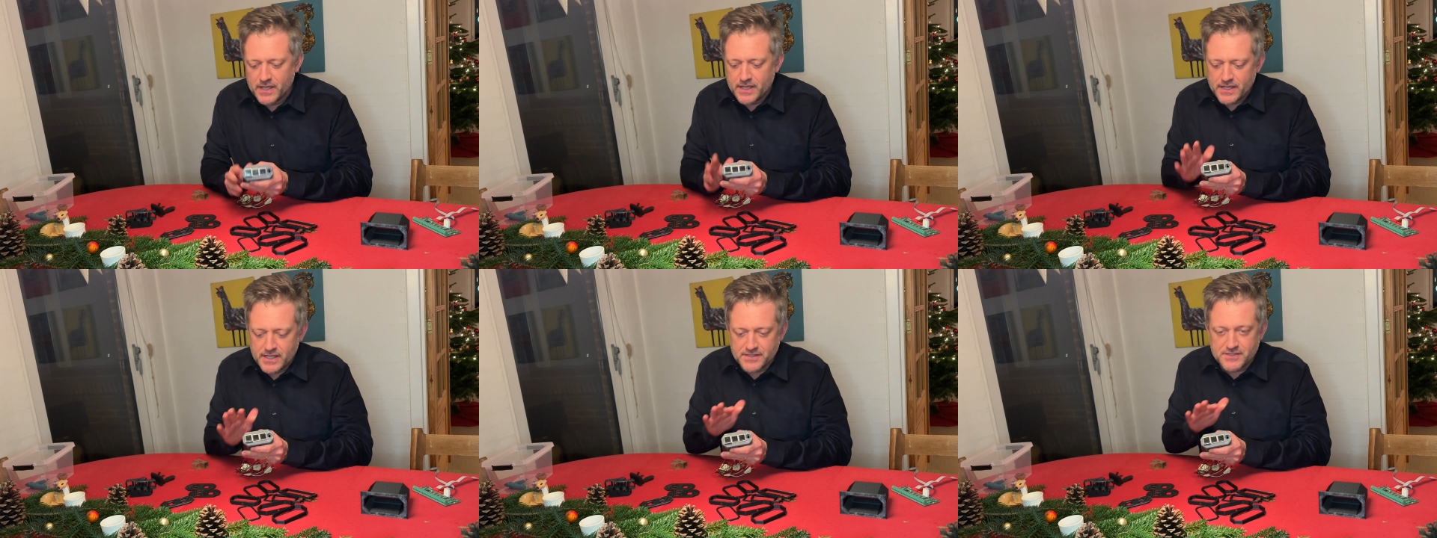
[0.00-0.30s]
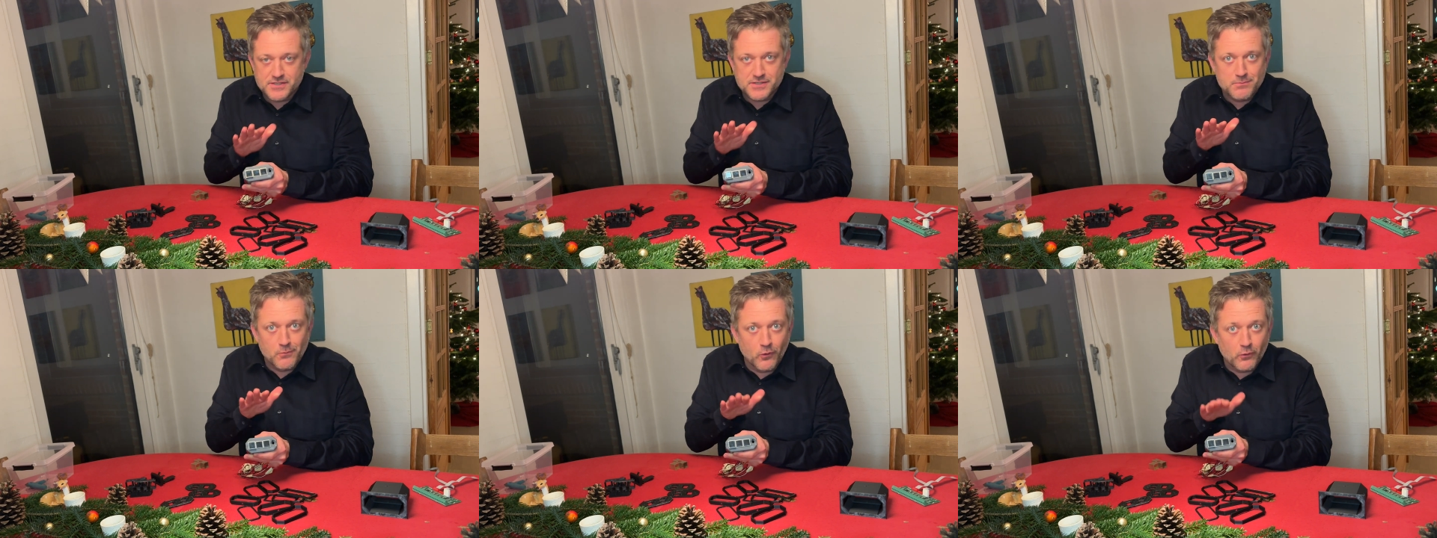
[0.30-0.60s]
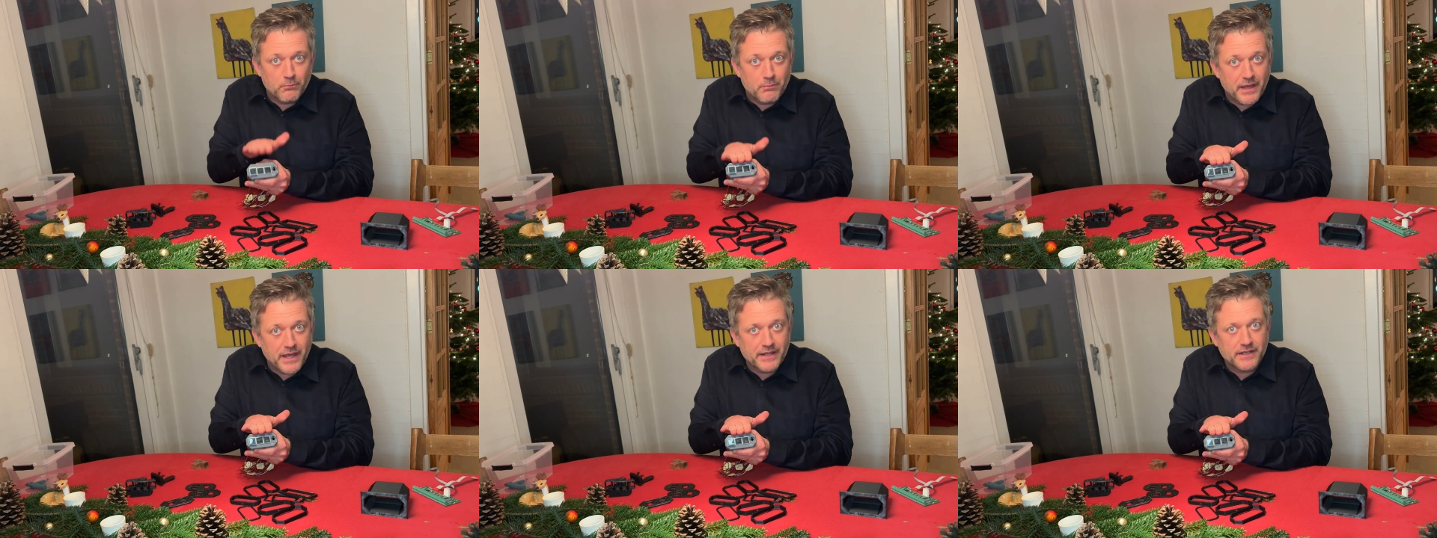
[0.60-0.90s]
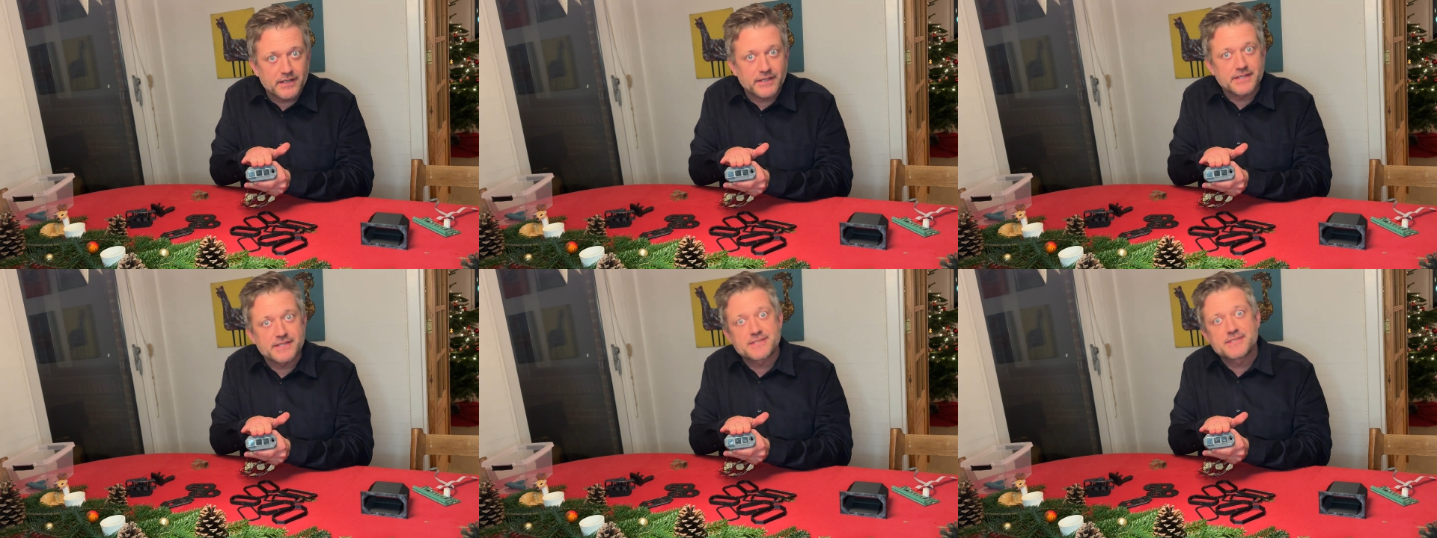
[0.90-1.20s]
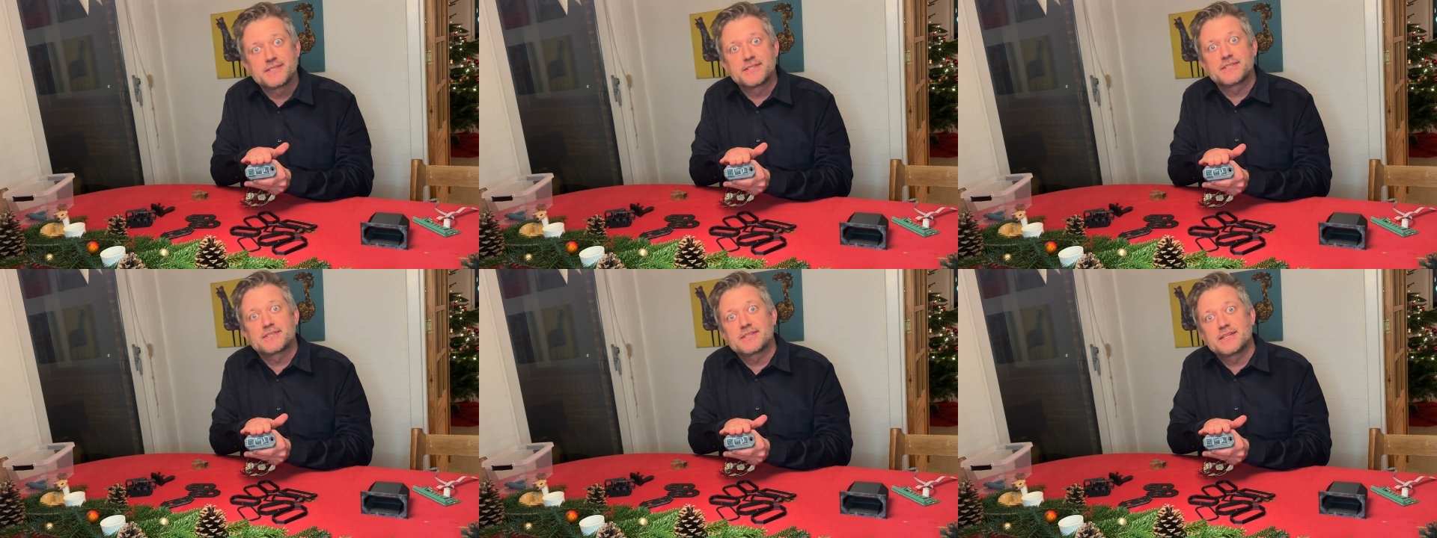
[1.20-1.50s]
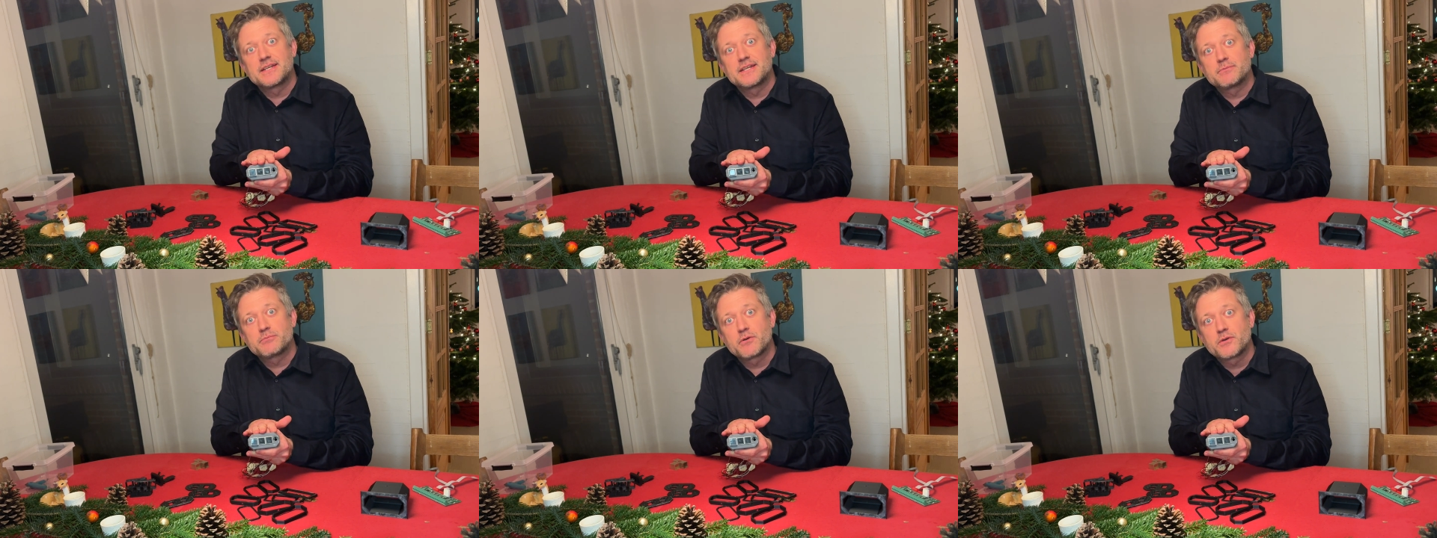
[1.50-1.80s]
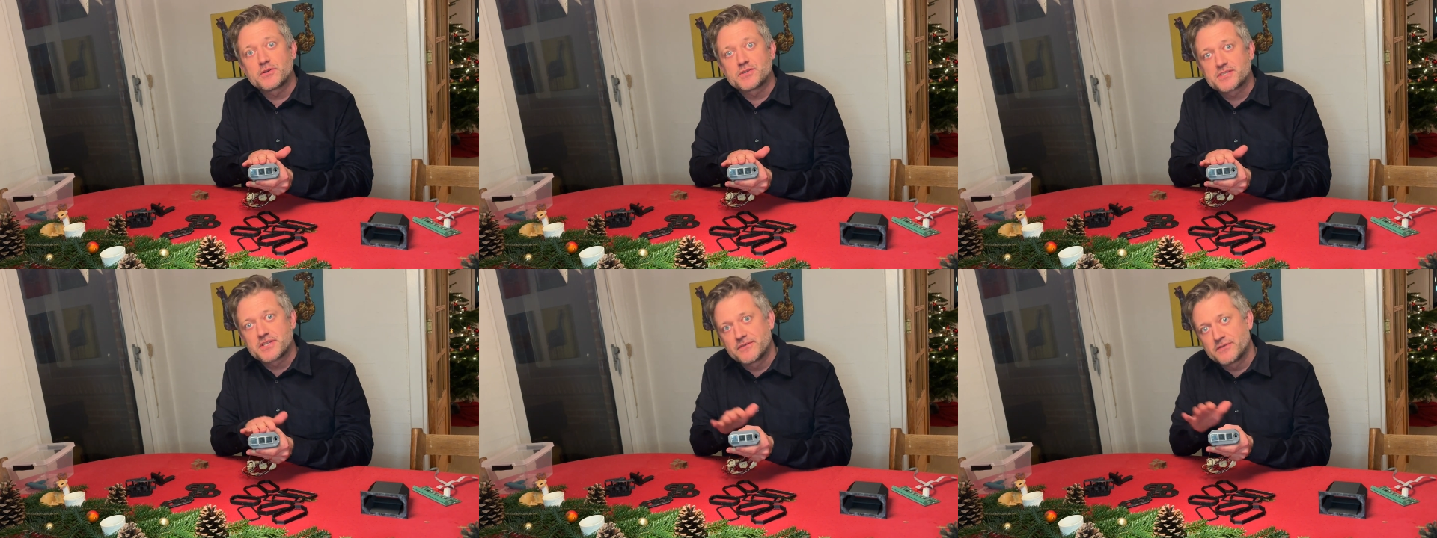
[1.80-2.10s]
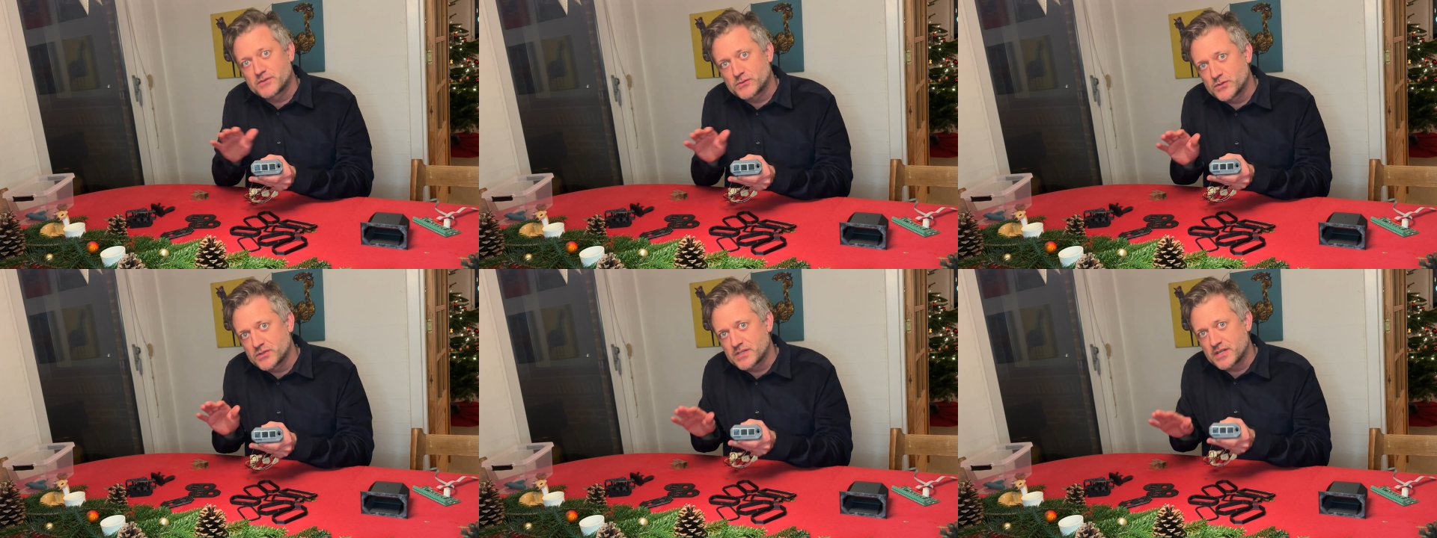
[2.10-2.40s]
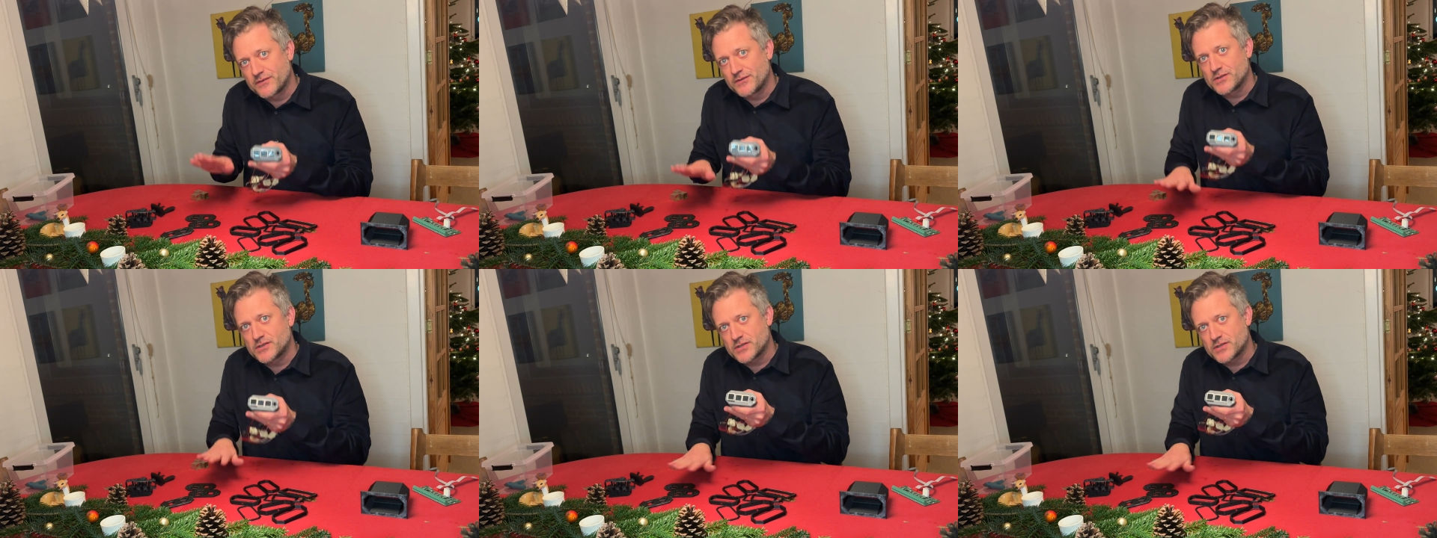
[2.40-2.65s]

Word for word: It's a small panel that sits in the Boeing 737